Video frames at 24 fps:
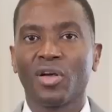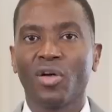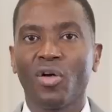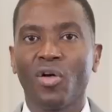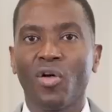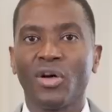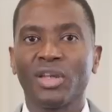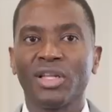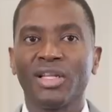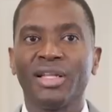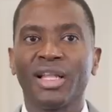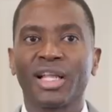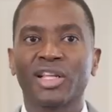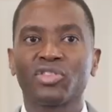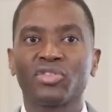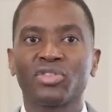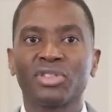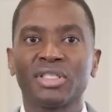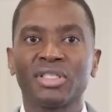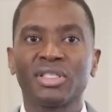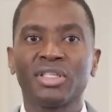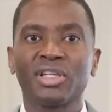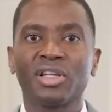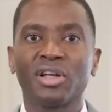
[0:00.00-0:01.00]
on
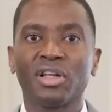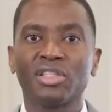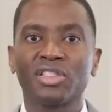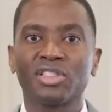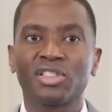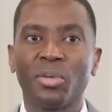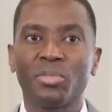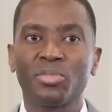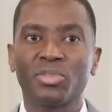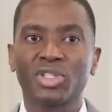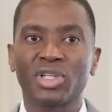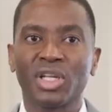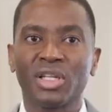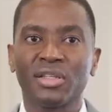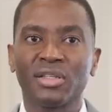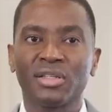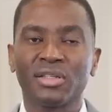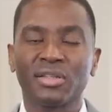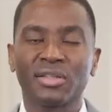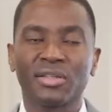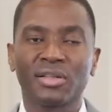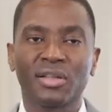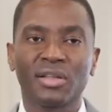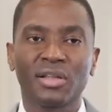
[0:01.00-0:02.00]
electricity
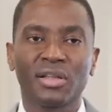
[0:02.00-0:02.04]
consumption